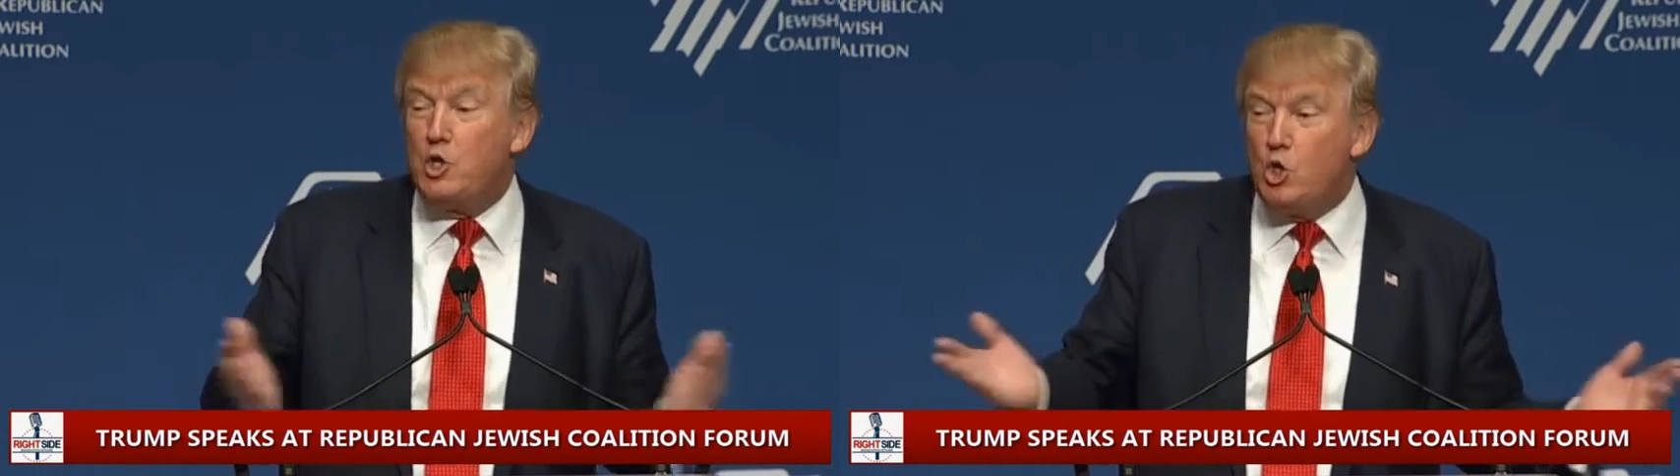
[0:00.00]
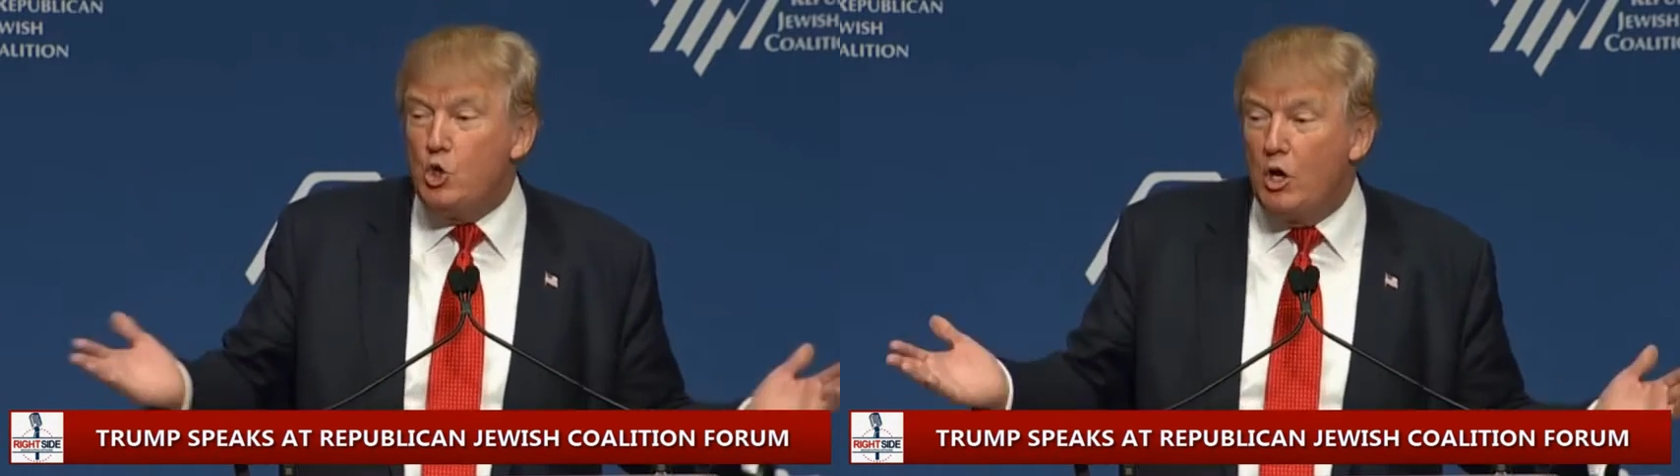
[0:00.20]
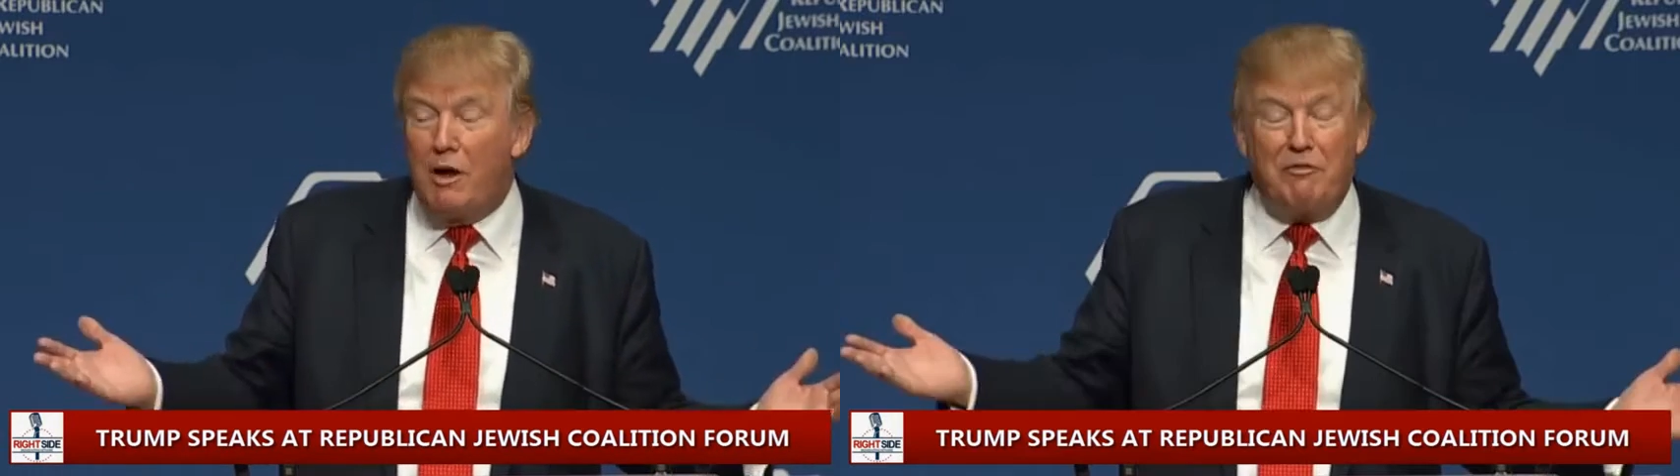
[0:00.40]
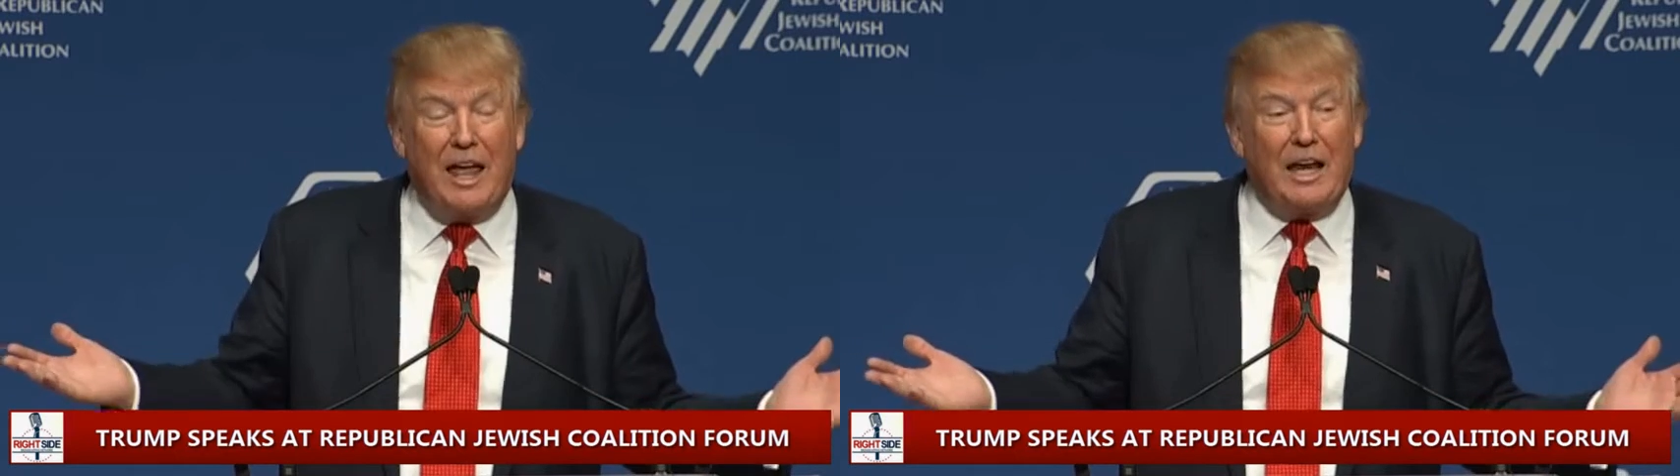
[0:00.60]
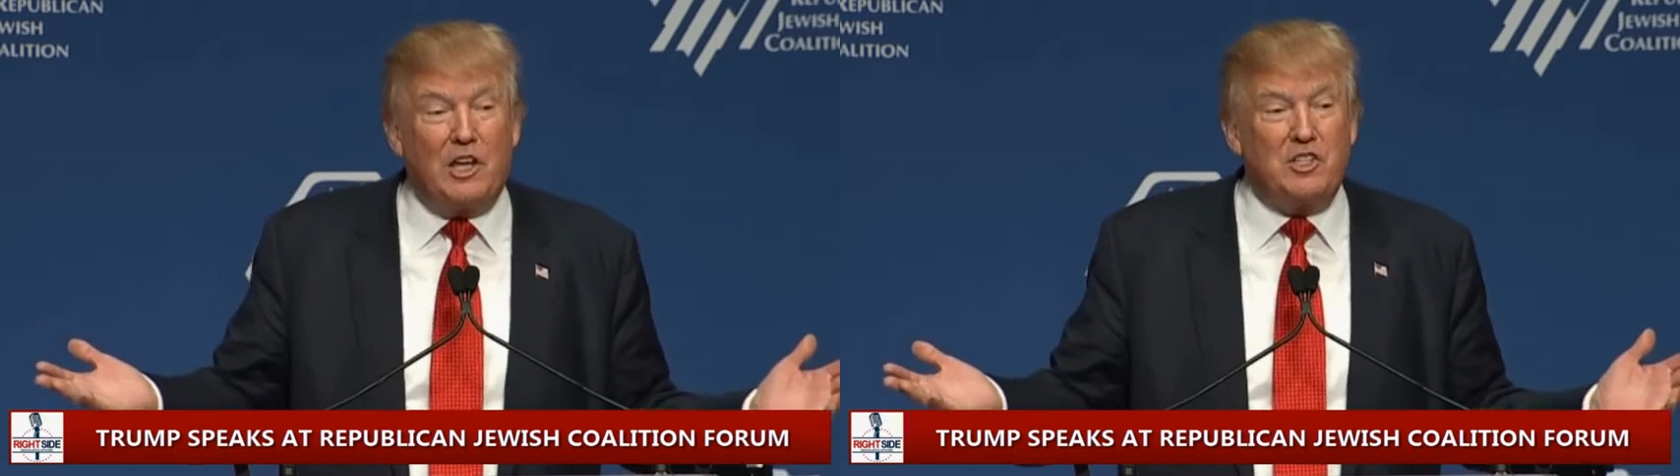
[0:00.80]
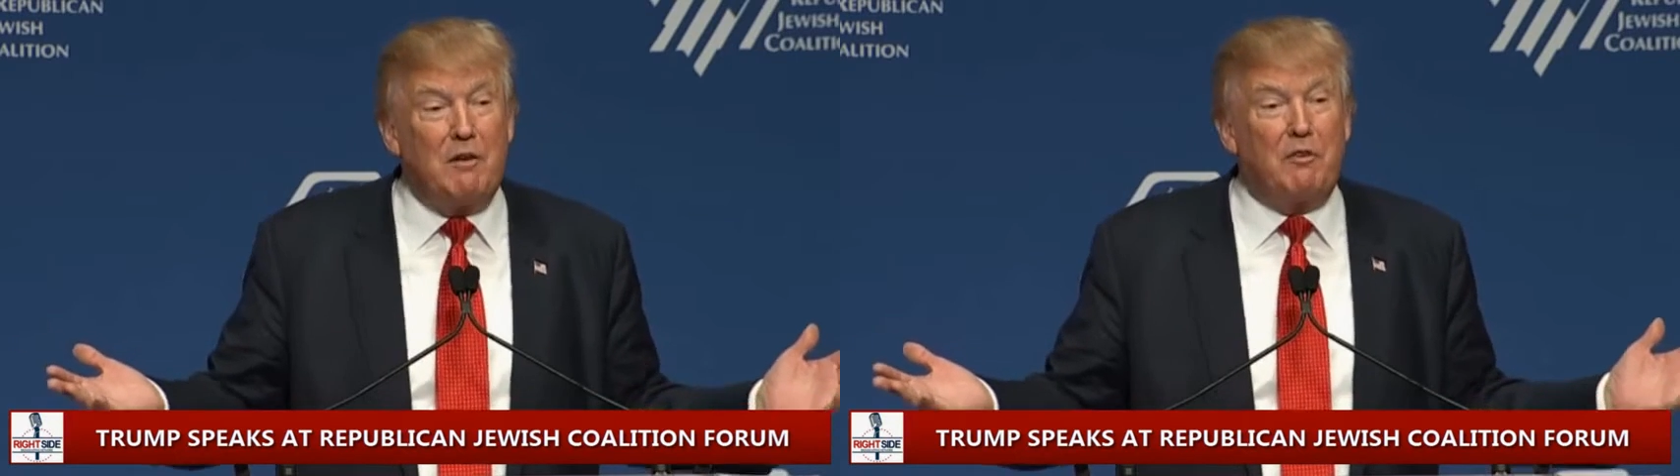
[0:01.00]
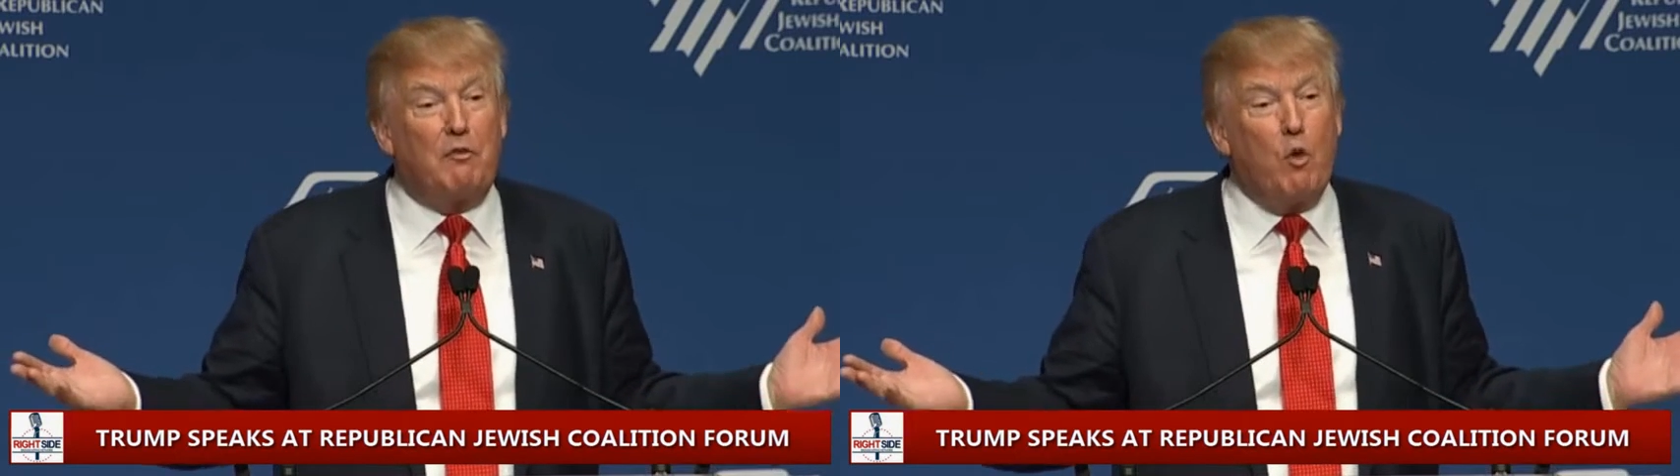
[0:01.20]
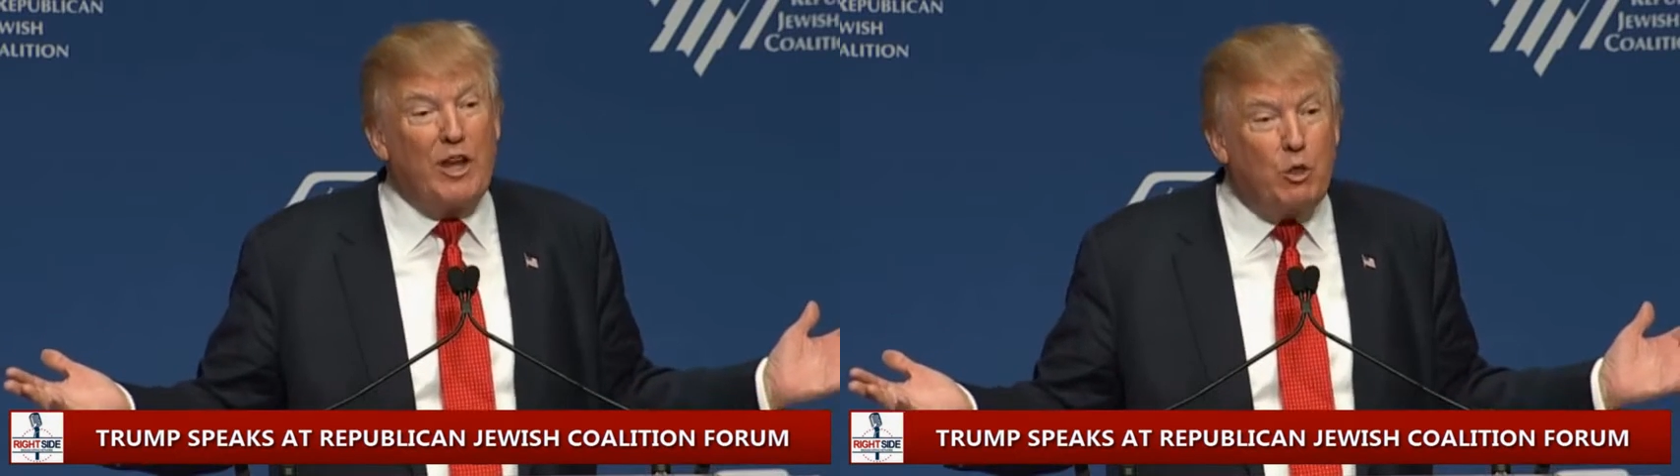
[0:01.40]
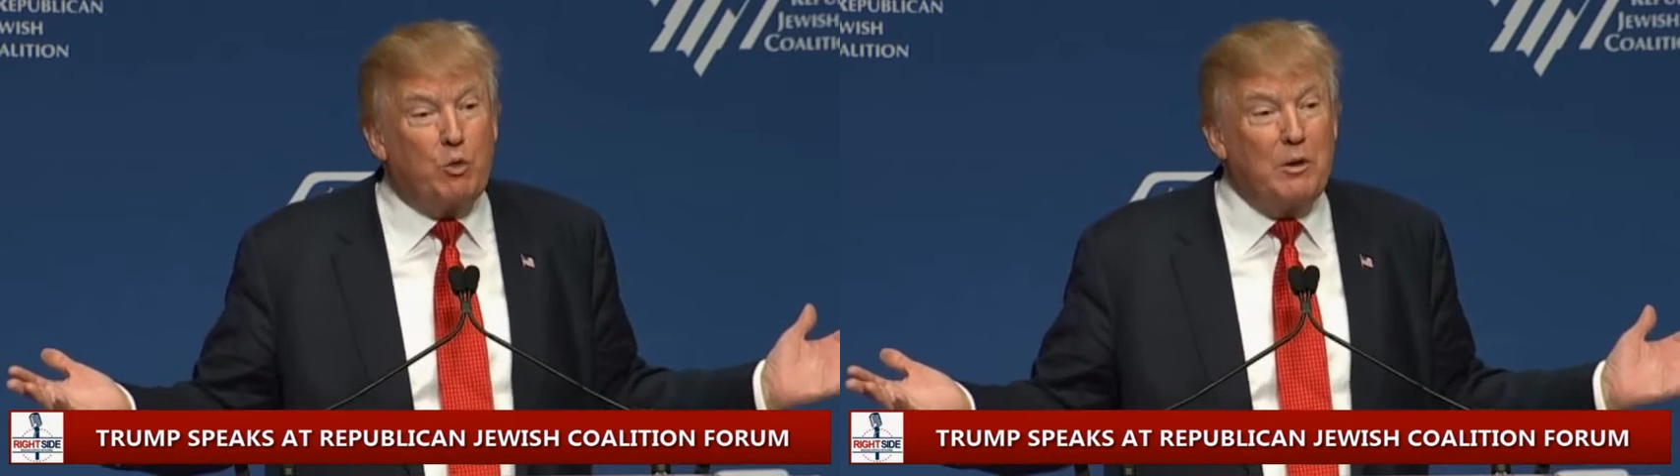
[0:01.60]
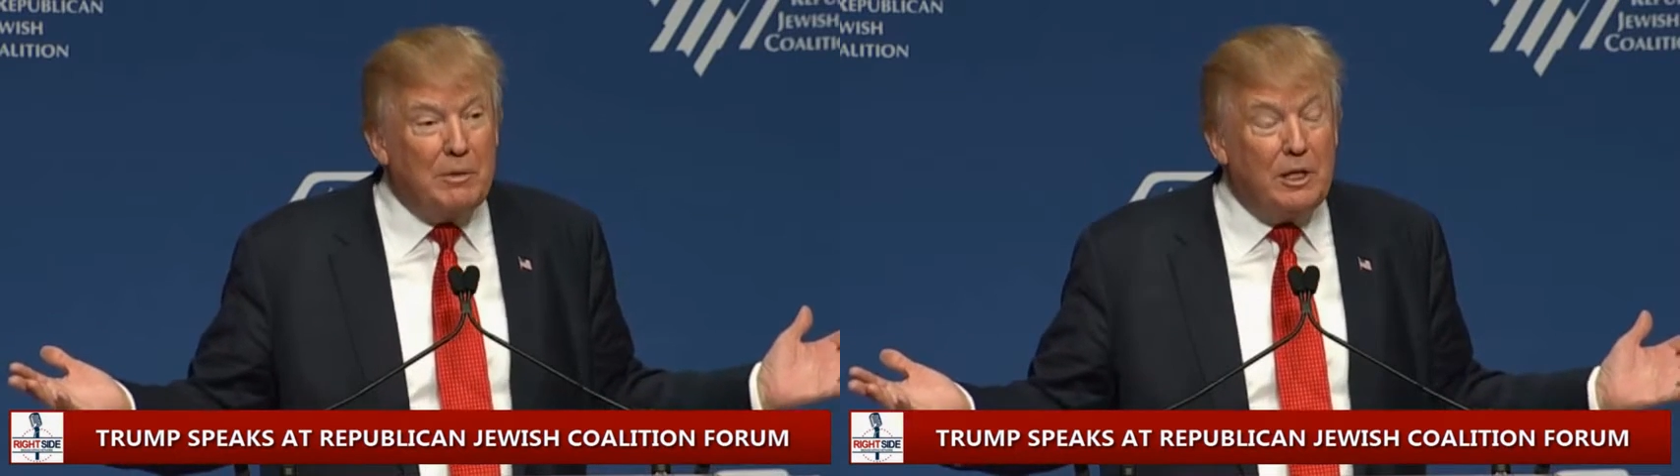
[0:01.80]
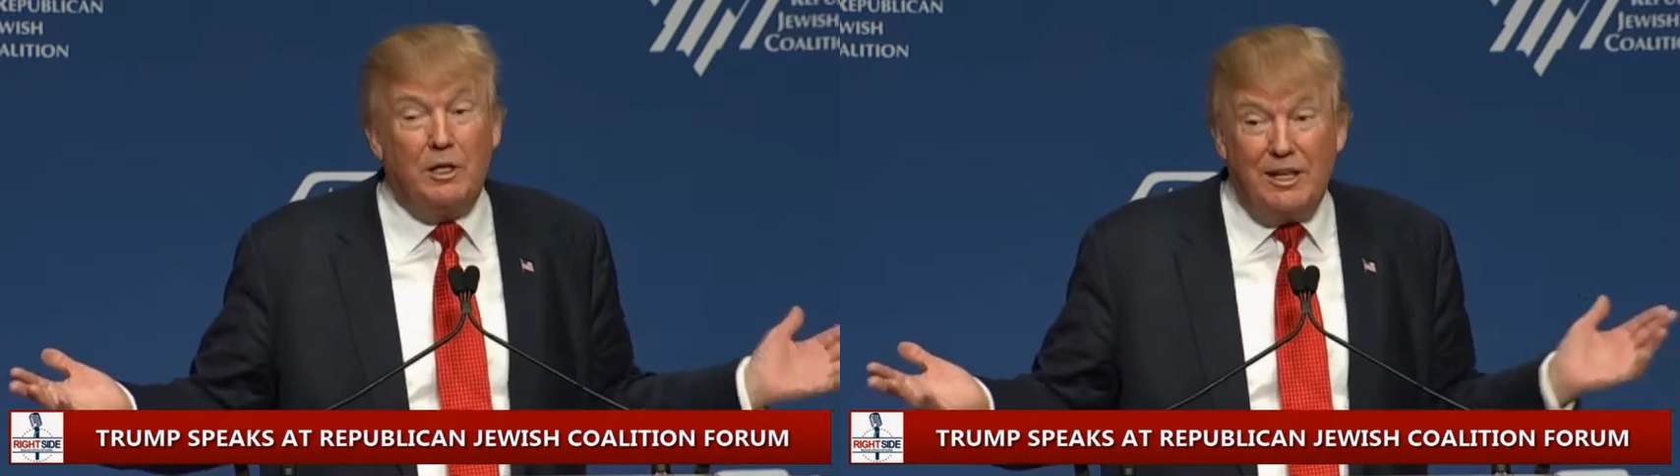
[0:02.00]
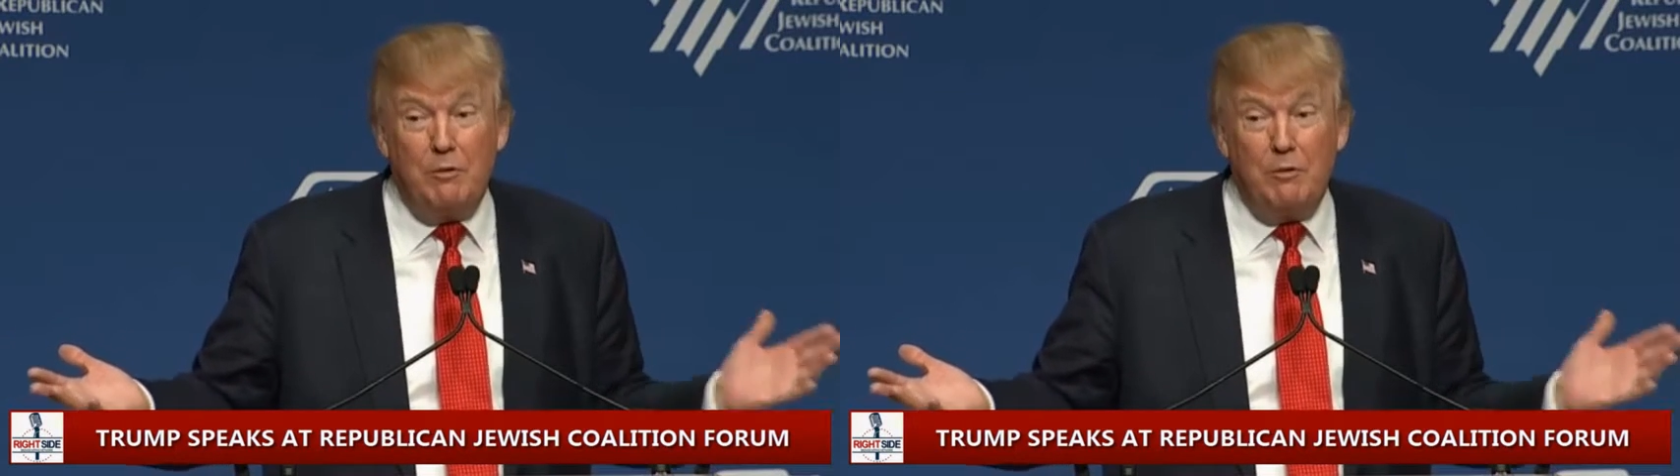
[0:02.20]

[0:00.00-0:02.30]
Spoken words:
as you know, Afghanistan for $43 million.